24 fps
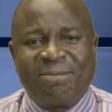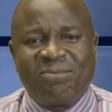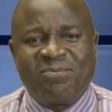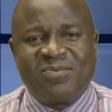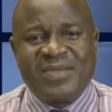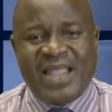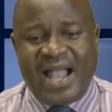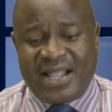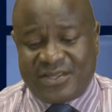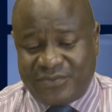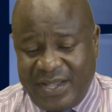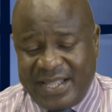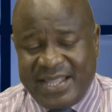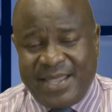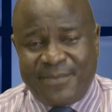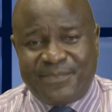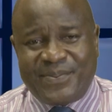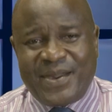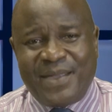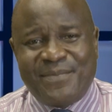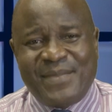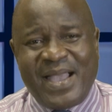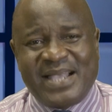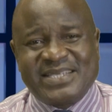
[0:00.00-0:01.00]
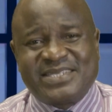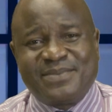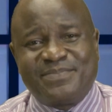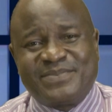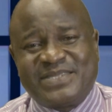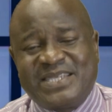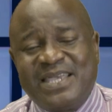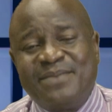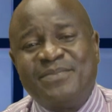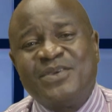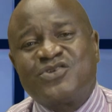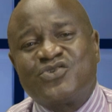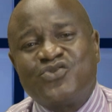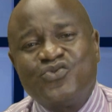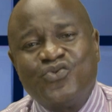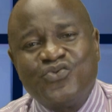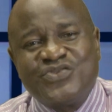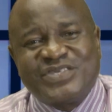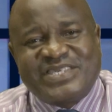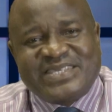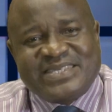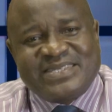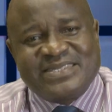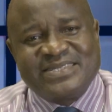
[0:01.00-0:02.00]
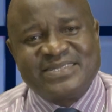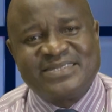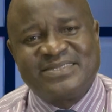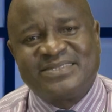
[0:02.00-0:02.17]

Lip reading: that when a Premiership team is losing,